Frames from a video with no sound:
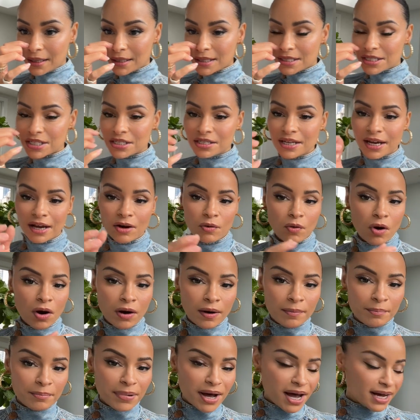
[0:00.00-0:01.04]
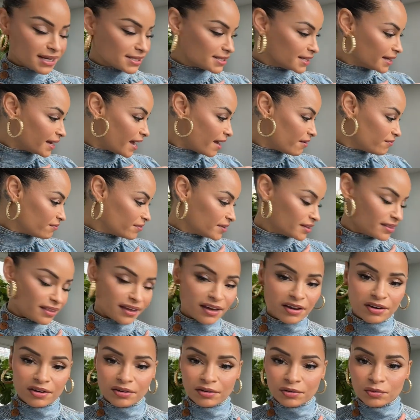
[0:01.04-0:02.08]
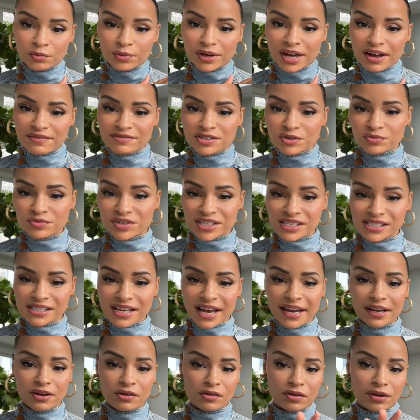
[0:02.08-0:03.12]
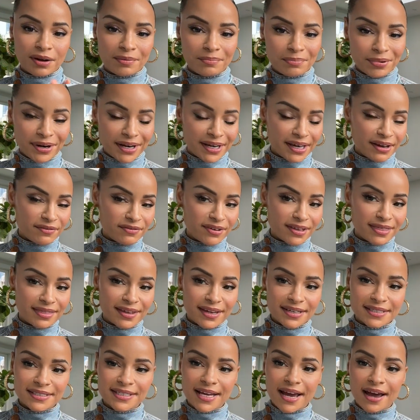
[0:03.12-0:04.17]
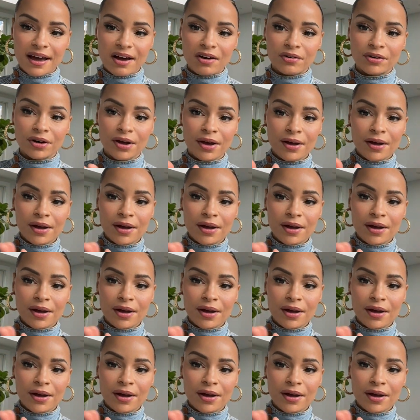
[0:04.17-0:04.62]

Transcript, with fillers: It's just like unboxing everything. We have to recycle and break everything down.